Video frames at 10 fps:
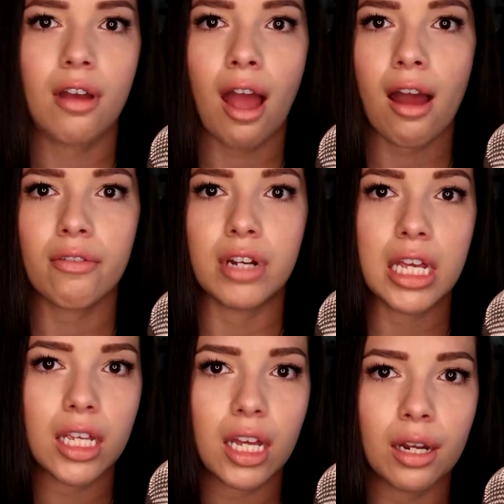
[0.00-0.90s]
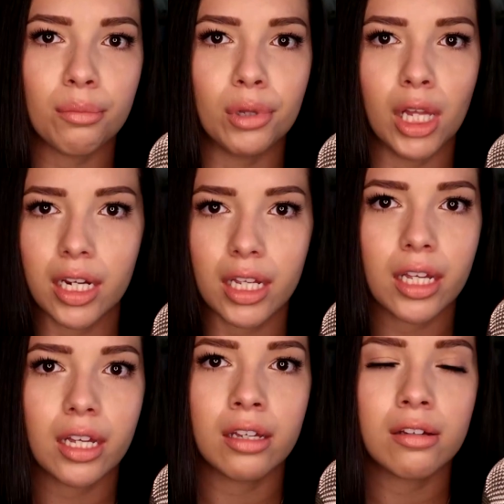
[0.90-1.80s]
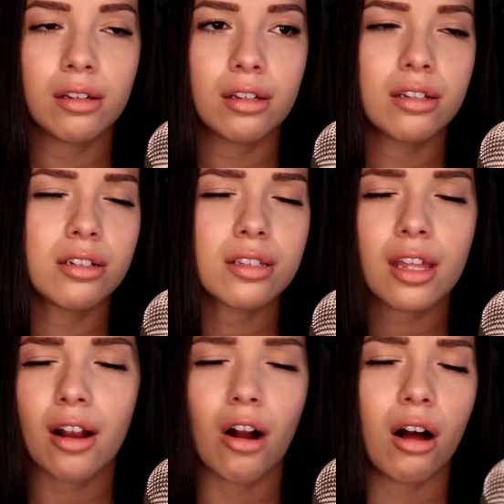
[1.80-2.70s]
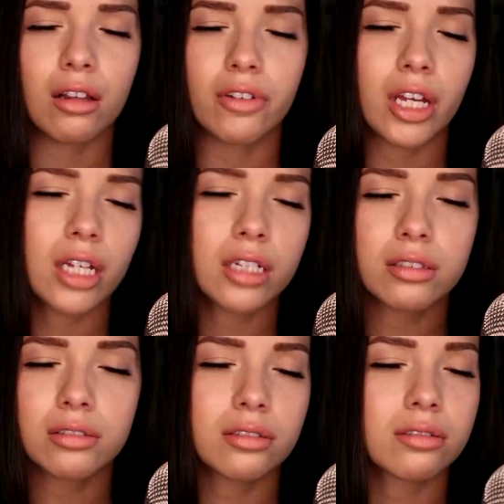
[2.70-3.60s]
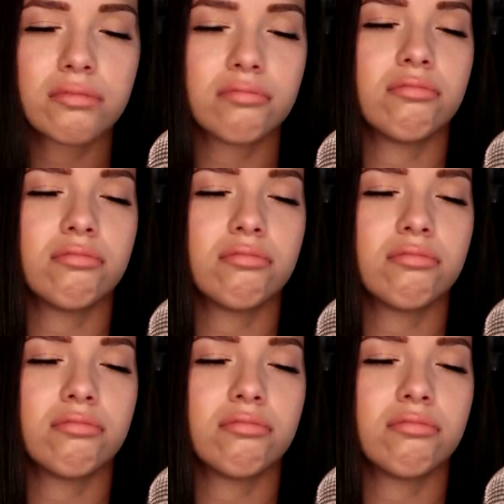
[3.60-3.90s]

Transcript: half naked and bloody, just like all of it, it's just